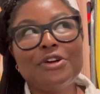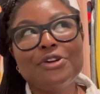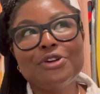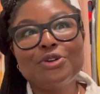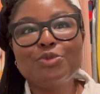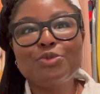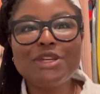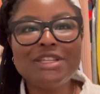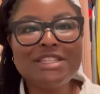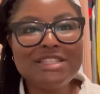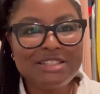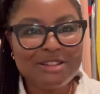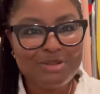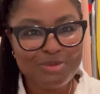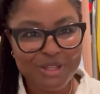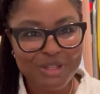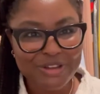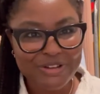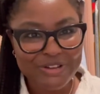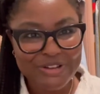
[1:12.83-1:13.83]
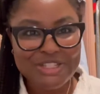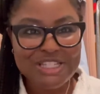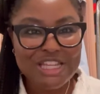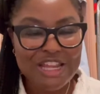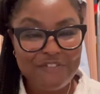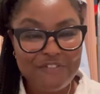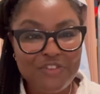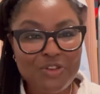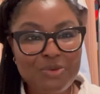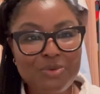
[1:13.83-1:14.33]
grease the wheels,
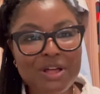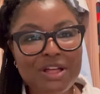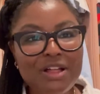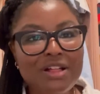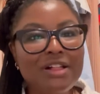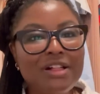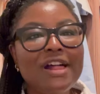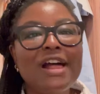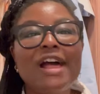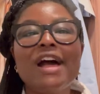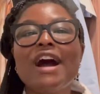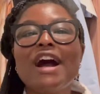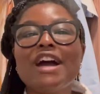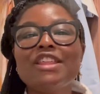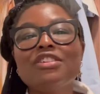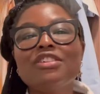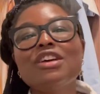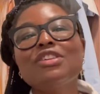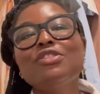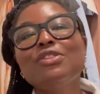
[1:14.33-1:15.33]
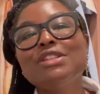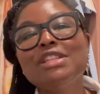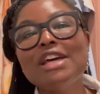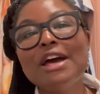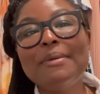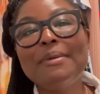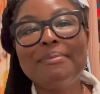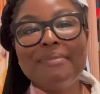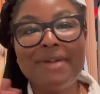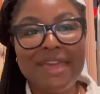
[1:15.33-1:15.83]
if you will. I thought I looked
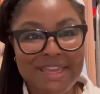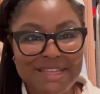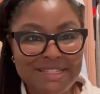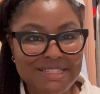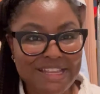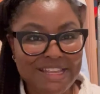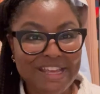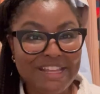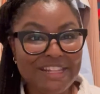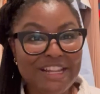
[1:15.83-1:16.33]
amazing.